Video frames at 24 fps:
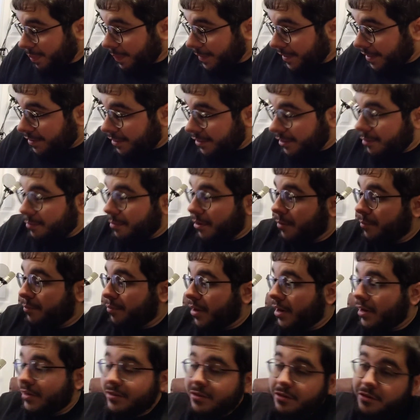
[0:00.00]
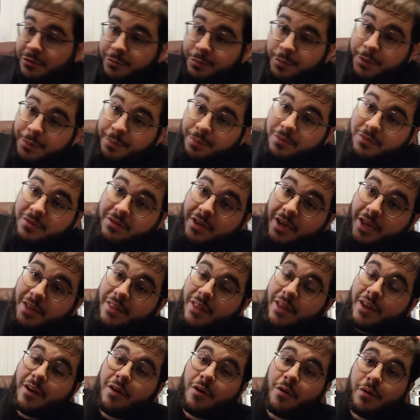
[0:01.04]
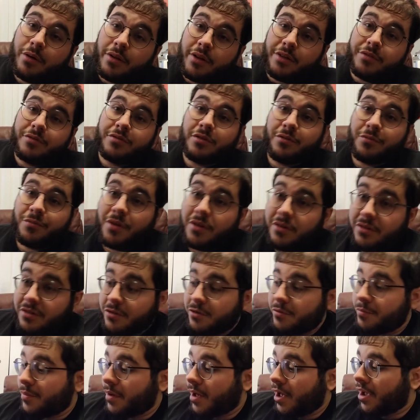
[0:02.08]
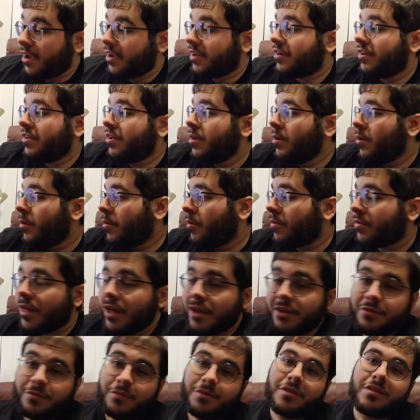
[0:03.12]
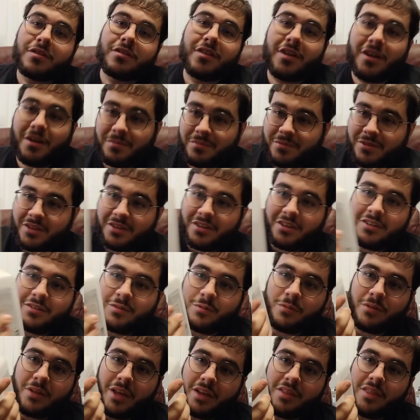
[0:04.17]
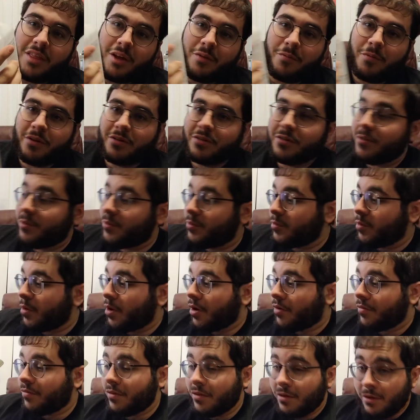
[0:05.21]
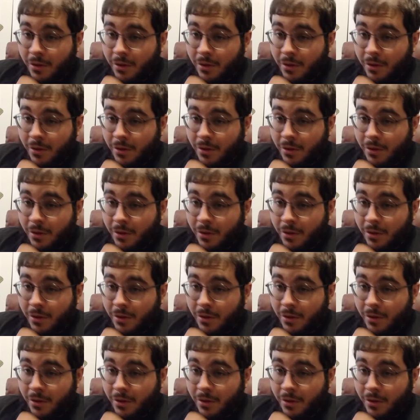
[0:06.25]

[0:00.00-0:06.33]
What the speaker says: the thing about Brasso, people say that, oh, it leaves a residue behind. Well, that's where this comes in. This will take that residue off.